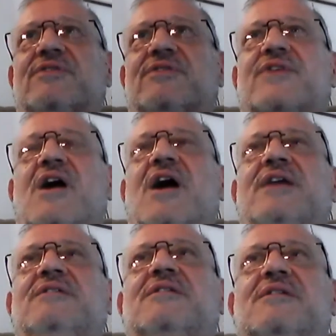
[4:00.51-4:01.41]
of God.
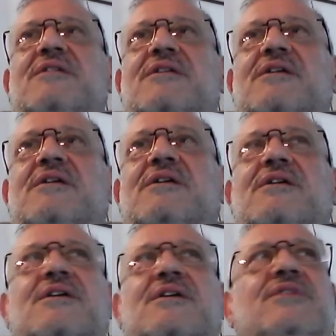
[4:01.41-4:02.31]

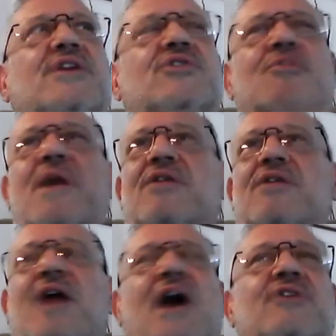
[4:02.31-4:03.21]
That no matter
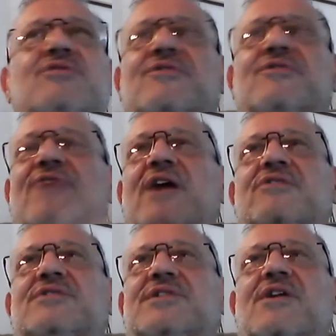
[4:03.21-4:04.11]
how you define
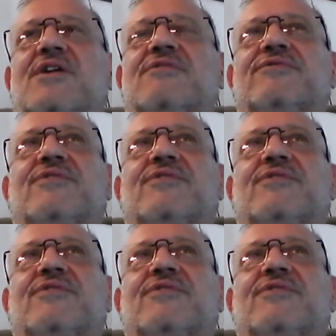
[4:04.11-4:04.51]
yourself,